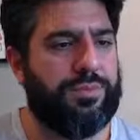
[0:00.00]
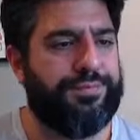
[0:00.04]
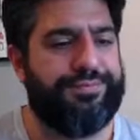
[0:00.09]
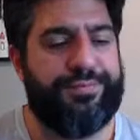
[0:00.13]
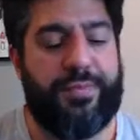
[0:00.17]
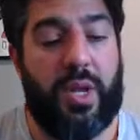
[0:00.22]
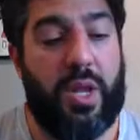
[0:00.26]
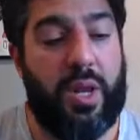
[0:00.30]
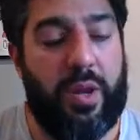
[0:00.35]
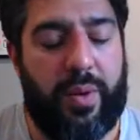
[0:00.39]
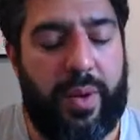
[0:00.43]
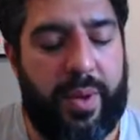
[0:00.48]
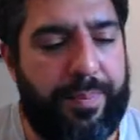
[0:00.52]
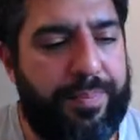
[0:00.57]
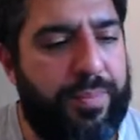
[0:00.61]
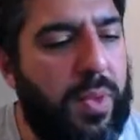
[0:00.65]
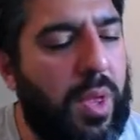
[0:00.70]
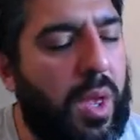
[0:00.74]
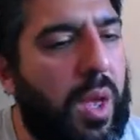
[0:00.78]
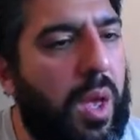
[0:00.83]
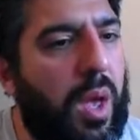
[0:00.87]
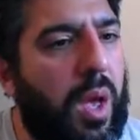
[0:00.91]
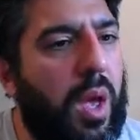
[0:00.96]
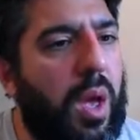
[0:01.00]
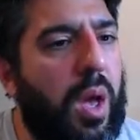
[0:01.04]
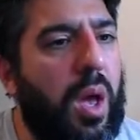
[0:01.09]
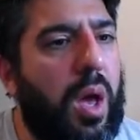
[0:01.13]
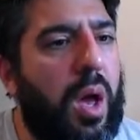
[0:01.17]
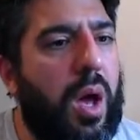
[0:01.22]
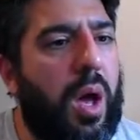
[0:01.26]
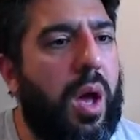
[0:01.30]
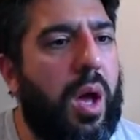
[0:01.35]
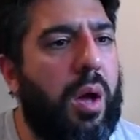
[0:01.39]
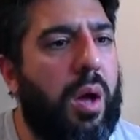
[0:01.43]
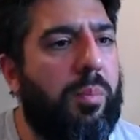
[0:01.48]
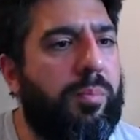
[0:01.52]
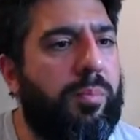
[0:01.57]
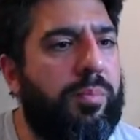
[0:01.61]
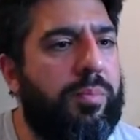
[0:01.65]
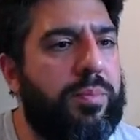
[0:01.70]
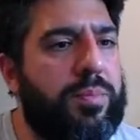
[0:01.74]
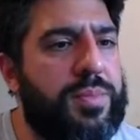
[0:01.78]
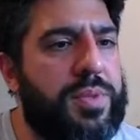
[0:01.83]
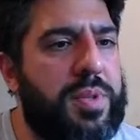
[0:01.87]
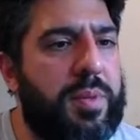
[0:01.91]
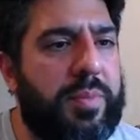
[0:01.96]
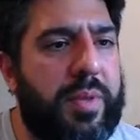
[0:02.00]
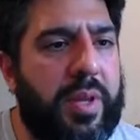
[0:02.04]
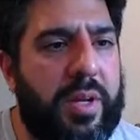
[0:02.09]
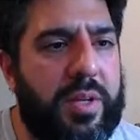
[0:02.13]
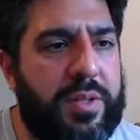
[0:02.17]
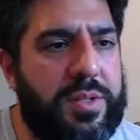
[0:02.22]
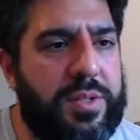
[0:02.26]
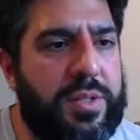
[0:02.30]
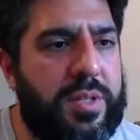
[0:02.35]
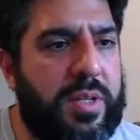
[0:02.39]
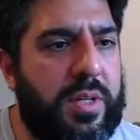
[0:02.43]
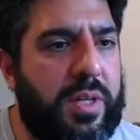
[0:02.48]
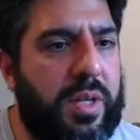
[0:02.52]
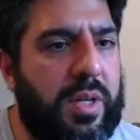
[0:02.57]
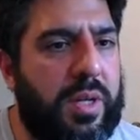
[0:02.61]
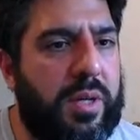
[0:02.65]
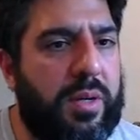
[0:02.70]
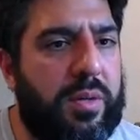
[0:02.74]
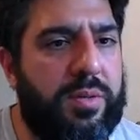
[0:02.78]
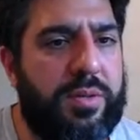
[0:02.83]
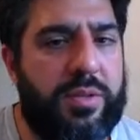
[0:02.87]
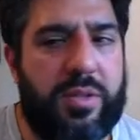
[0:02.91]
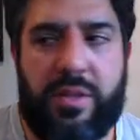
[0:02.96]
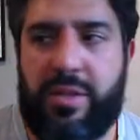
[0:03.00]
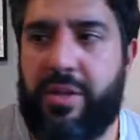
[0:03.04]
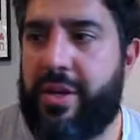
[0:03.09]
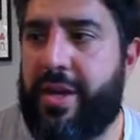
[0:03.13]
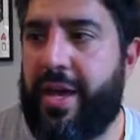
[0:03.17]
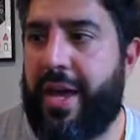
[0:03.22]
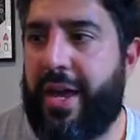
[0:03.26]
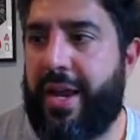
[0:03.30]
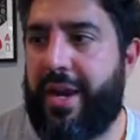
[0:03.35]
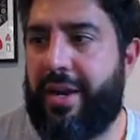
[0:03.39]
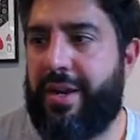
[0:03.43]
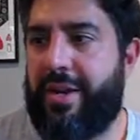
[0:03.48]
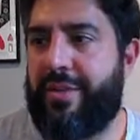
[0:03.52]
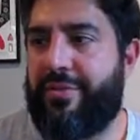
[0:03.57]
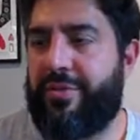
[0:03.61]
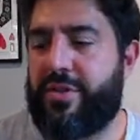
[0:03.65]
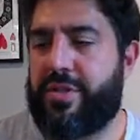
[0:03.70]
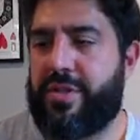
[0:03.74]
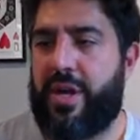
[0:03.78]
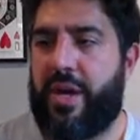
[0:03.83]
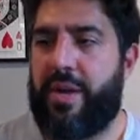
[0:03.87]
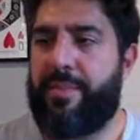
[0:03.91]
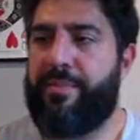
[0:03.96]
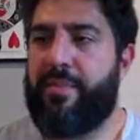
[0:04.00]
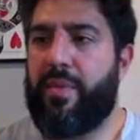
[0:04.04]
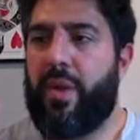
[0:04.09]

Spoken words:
Anyway, something else to look at a different time.